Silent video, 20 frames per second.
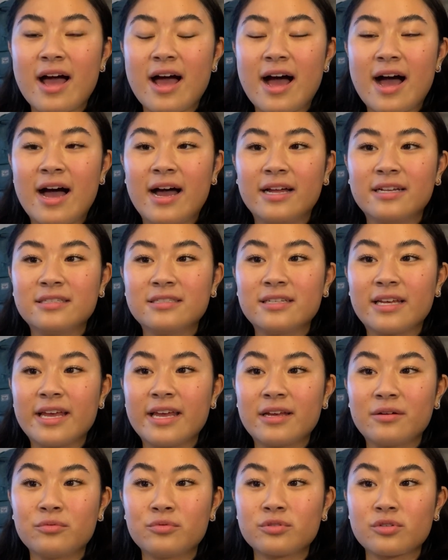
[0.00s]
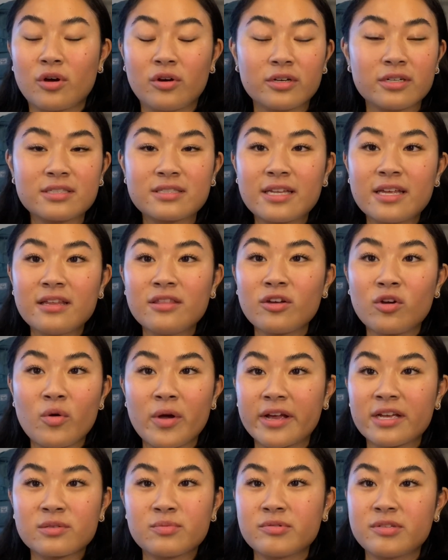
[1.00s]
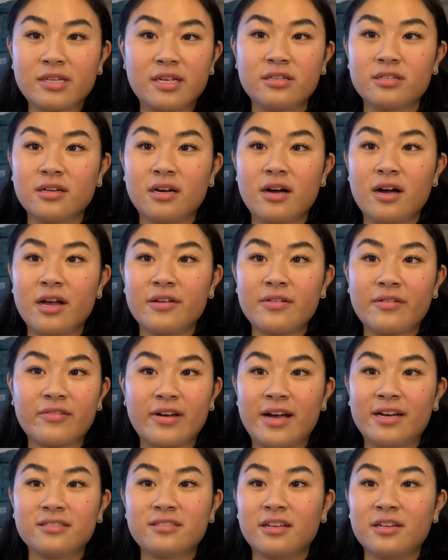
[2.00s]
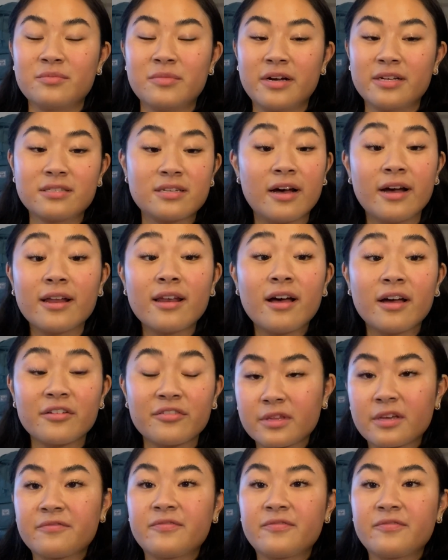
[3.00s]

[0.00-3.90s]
And it was honestly the quickest procedure I've ever had done in my entire life.